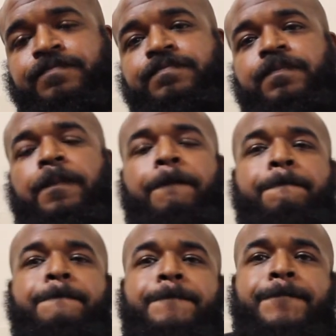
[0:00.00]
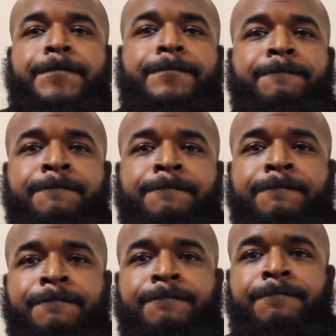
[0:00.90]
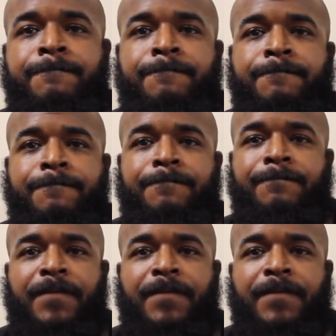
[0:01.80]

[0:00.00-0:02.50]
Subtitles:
His name is Dwayne Johnson. You may have heard of him.